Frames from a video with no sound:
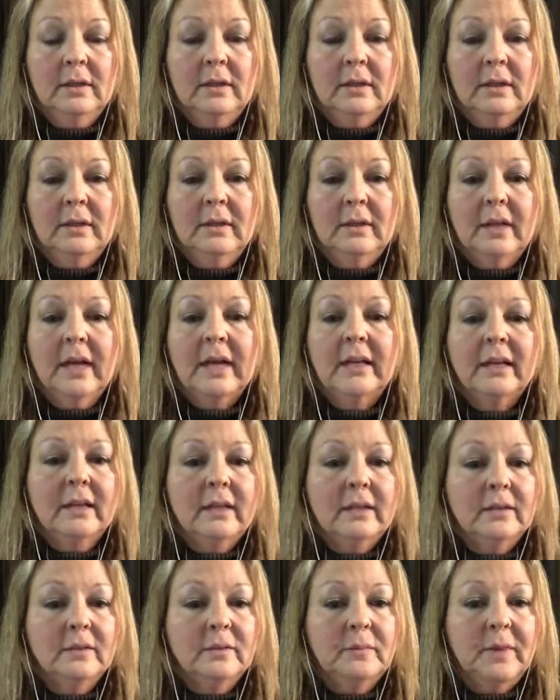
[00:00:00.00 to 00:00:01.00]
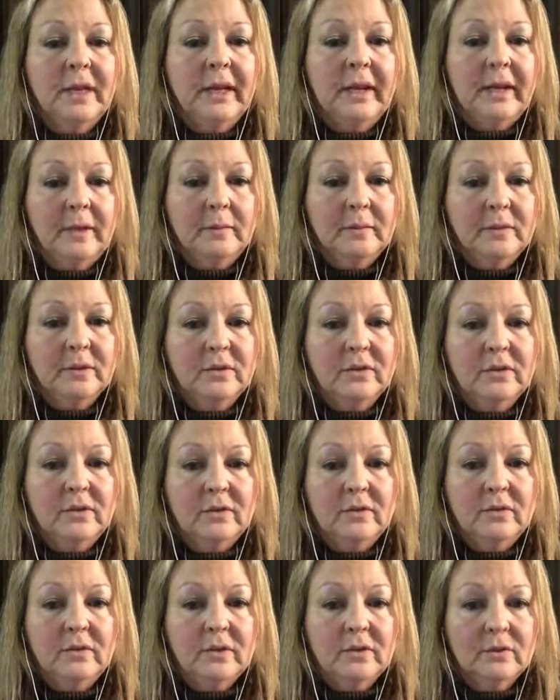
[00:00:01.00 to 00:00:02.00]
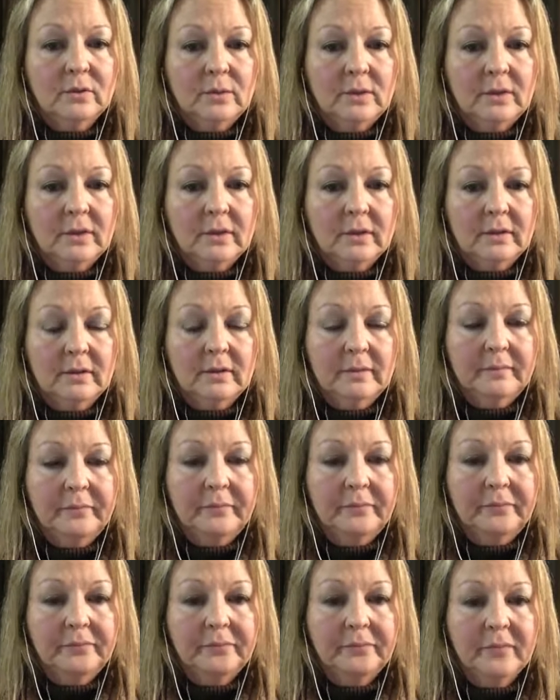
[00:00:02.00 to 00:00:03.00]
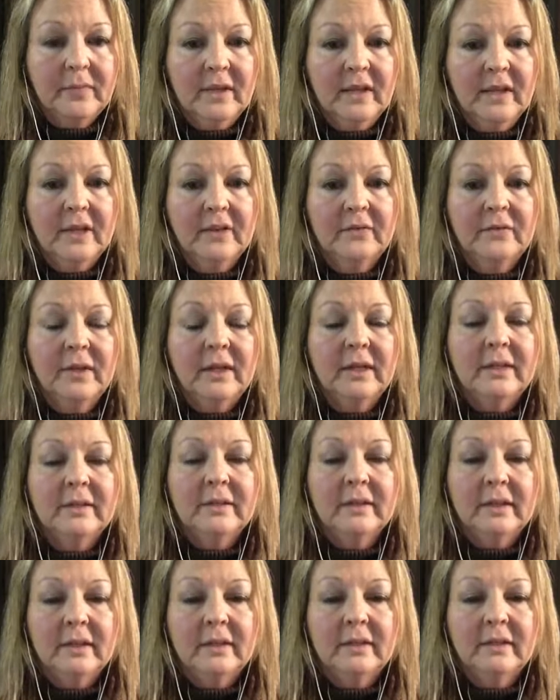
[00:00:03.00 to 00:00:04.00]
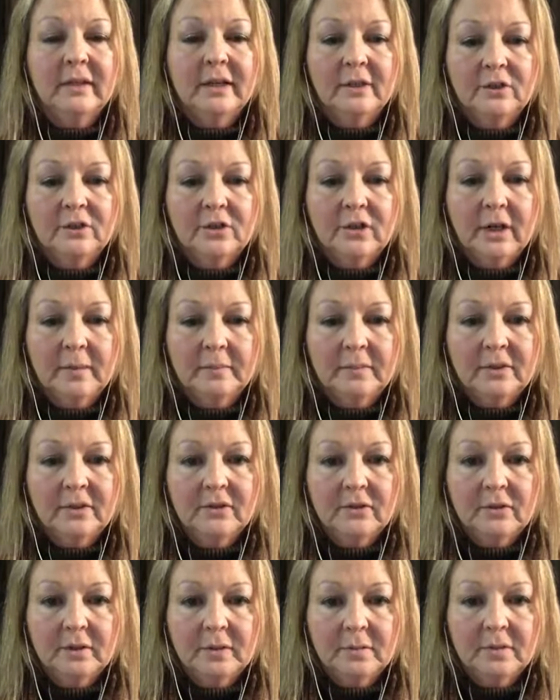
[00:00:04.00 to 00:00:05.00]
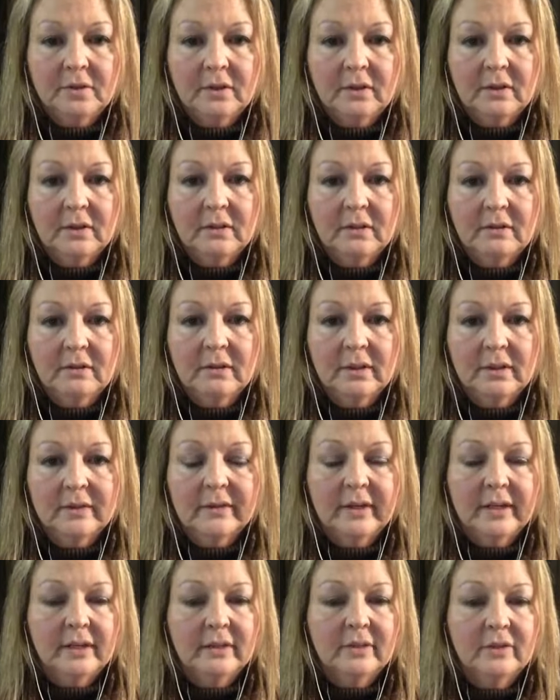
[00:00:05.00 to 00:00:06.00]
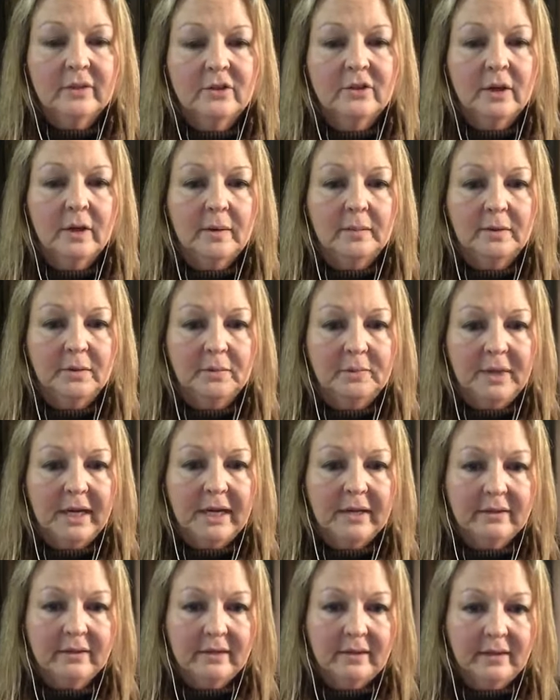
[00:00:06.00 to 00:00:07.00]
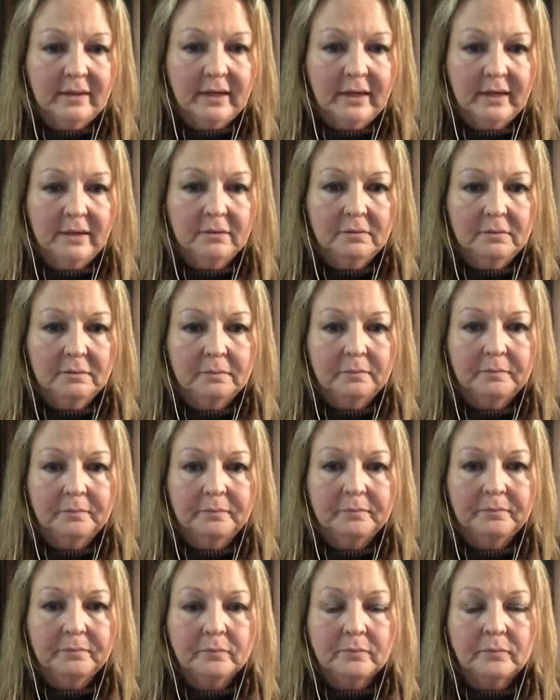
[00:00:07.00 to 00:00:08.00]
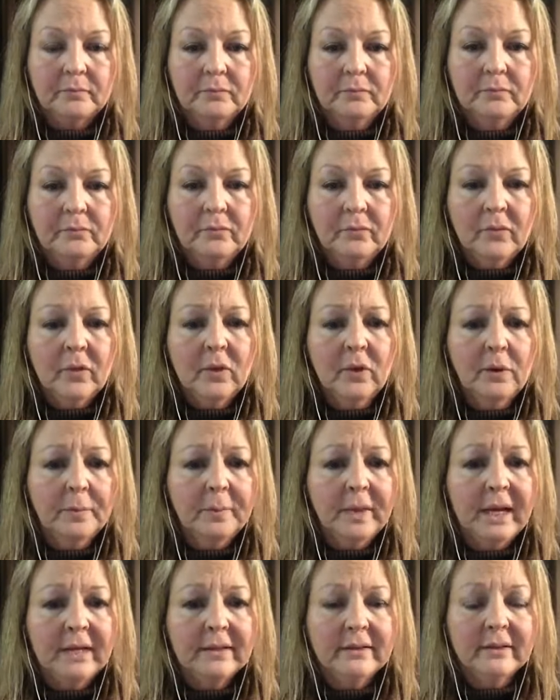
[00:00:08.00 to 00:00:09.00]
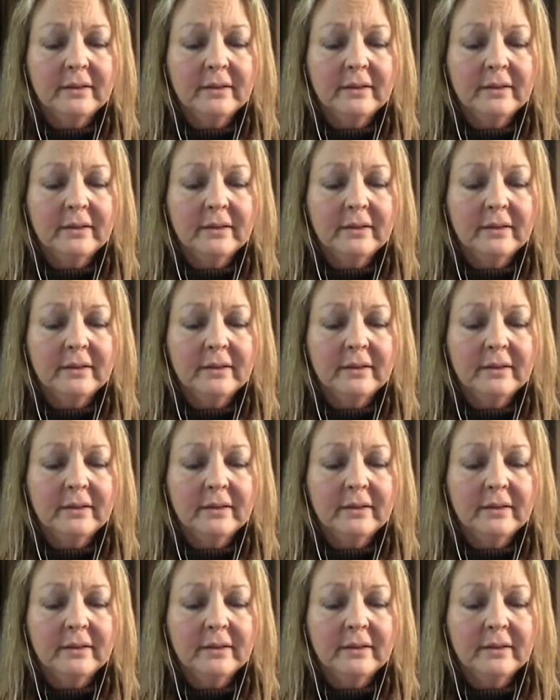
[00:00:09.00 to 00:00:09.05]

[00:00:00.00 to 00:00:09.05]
They need to be able to do this work. If it is in their job description, let's say it's the job you're passing down, we're passing